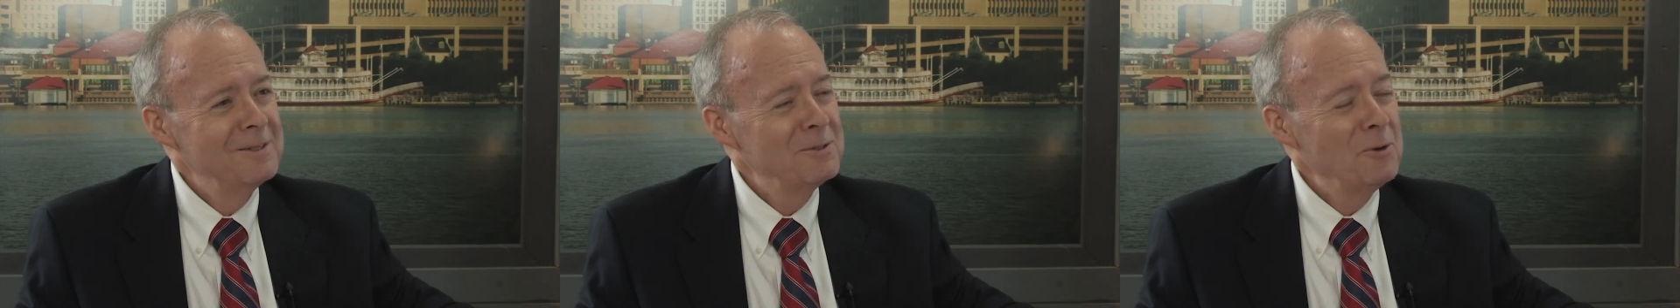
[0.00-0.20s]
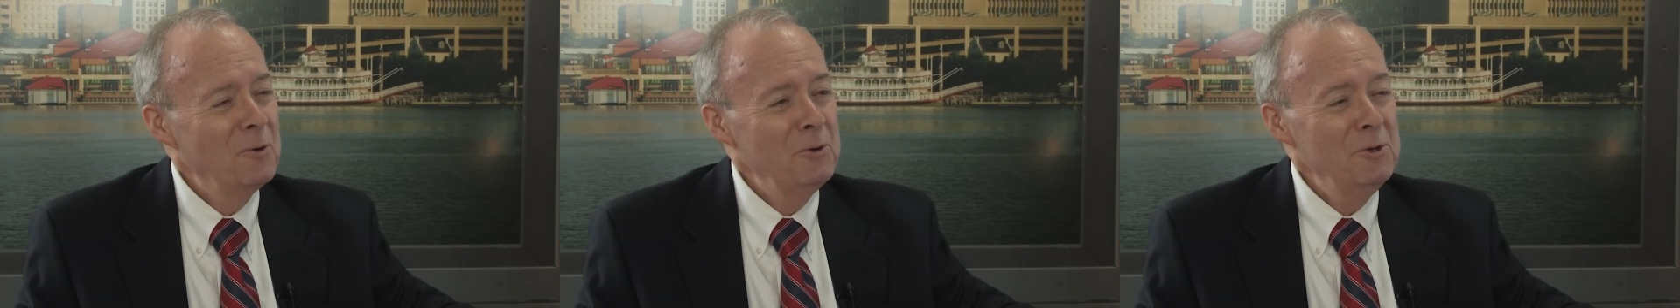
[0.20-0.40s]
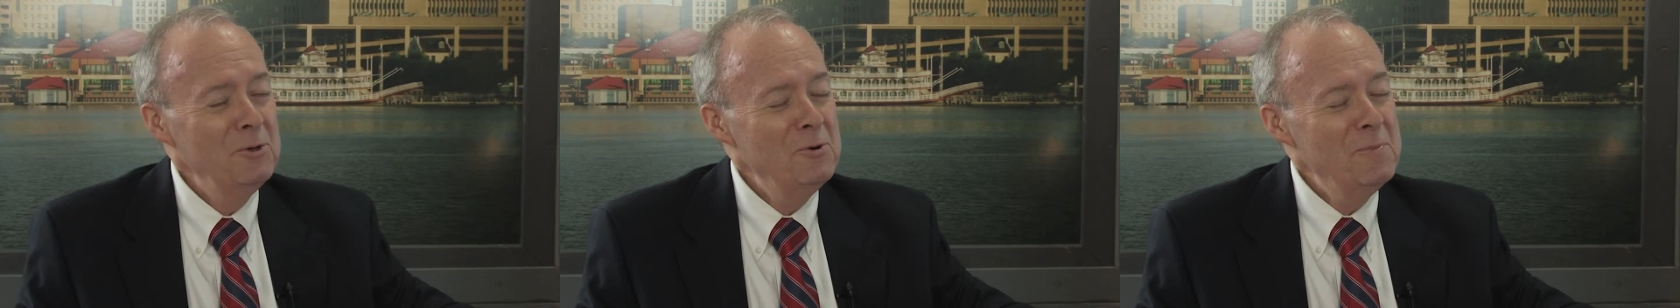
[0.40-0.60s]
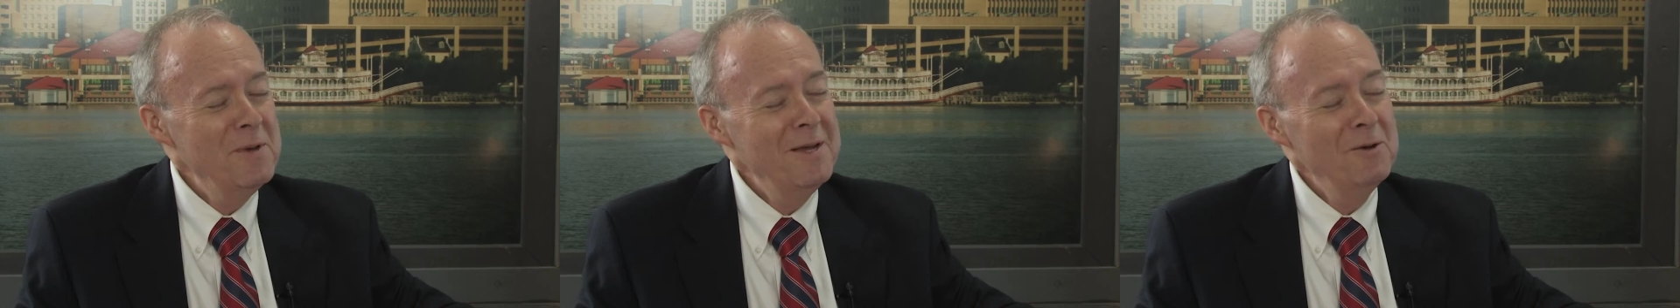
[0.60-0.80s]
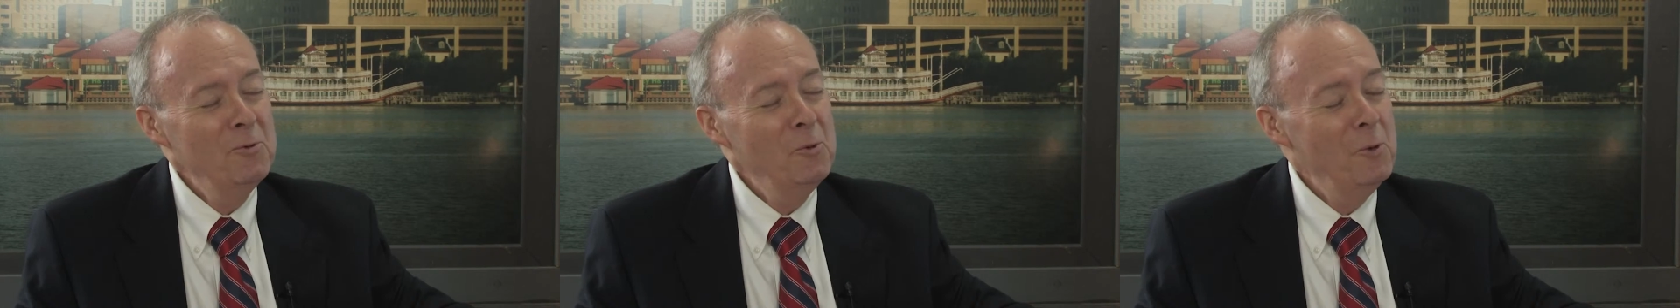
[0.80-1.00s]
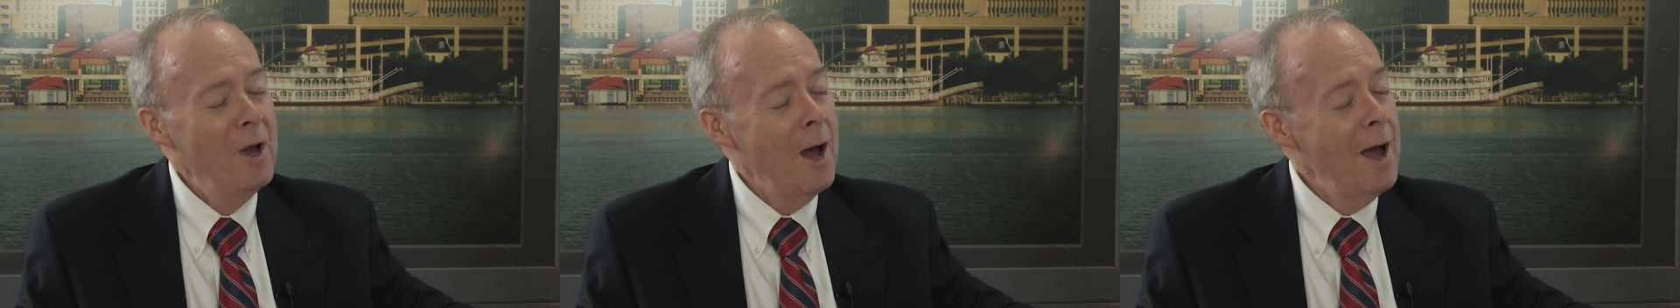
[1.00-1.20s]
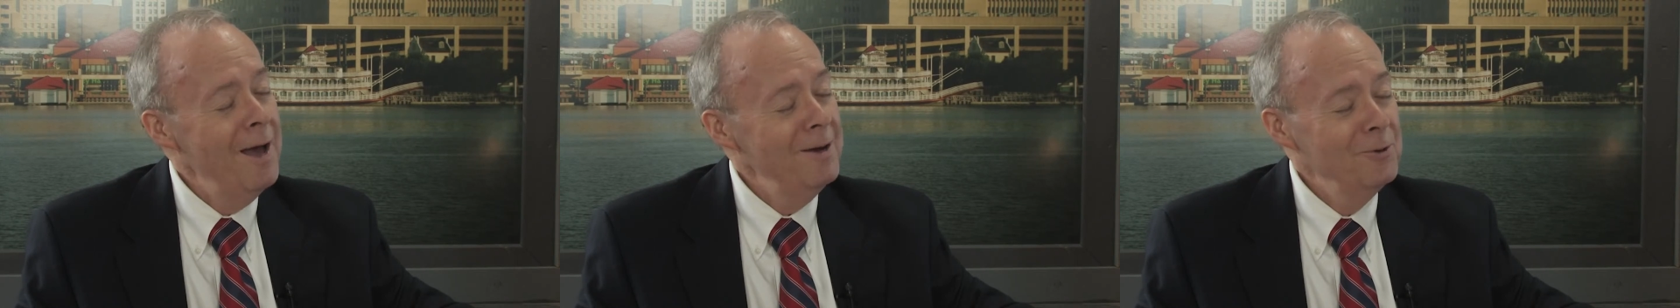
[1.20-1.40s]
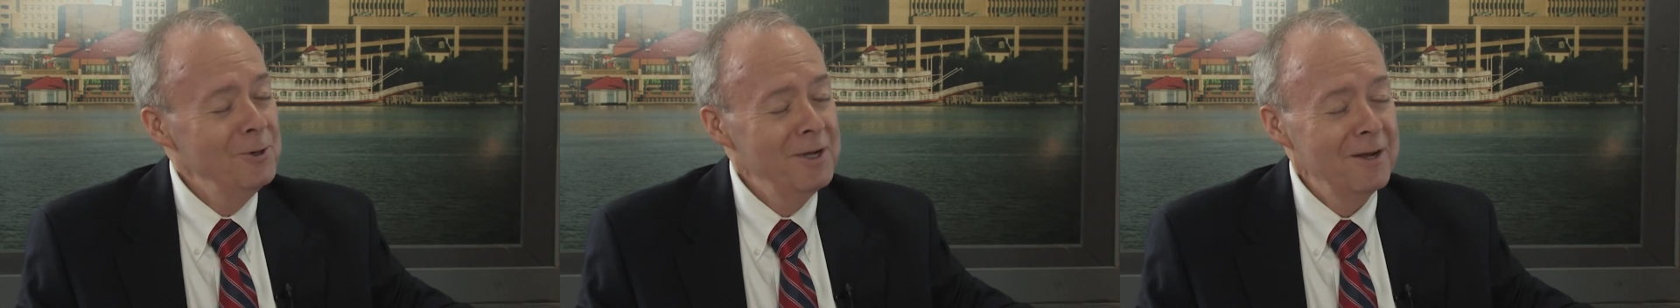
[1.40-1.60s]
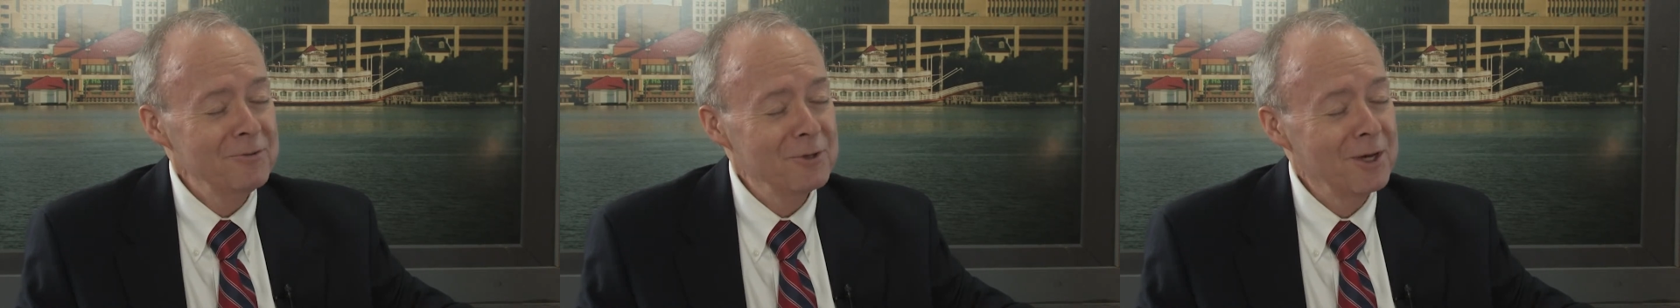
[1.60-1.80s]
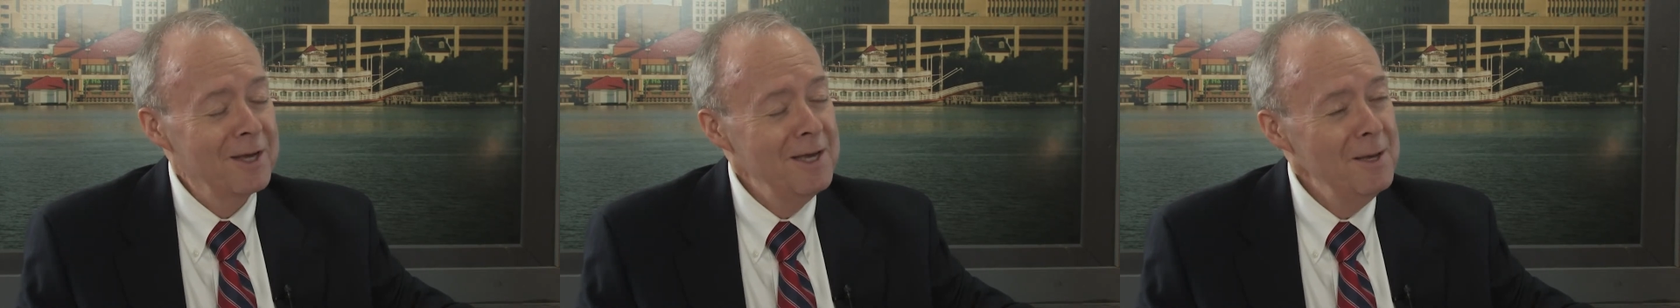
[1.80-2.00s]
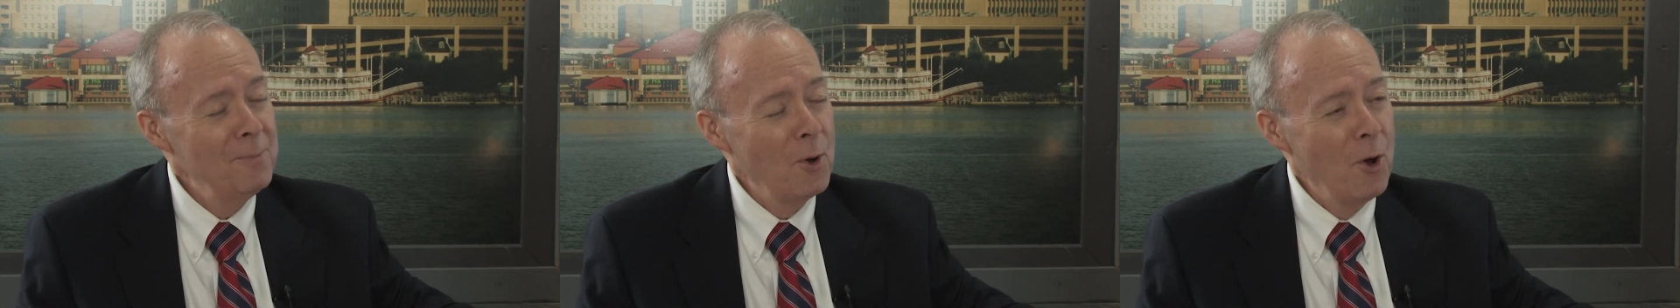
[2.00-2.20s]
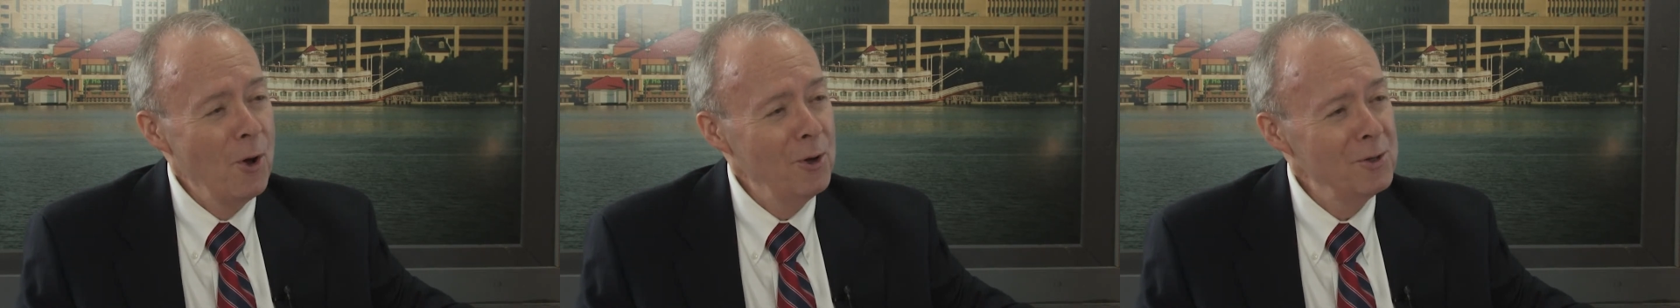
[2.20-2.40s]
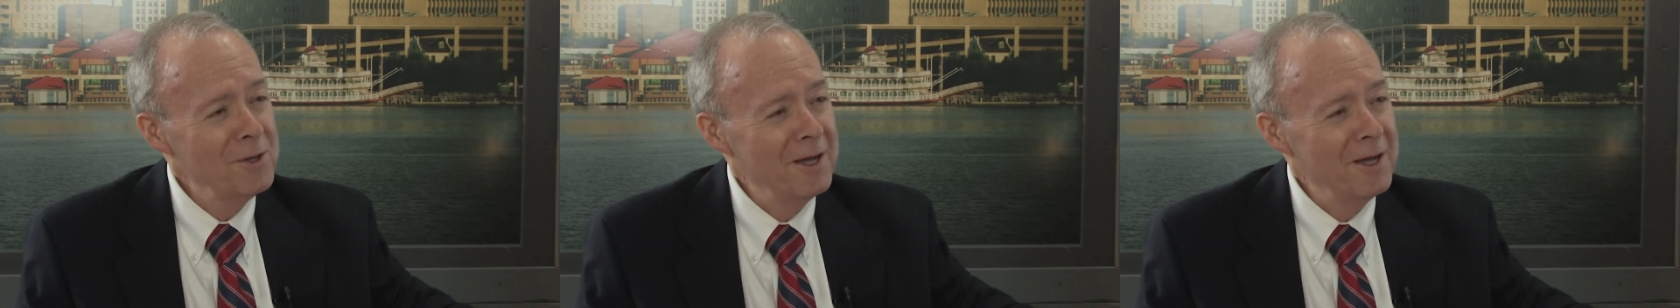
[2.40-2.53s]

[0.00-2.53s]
So you mean I don't have to keep all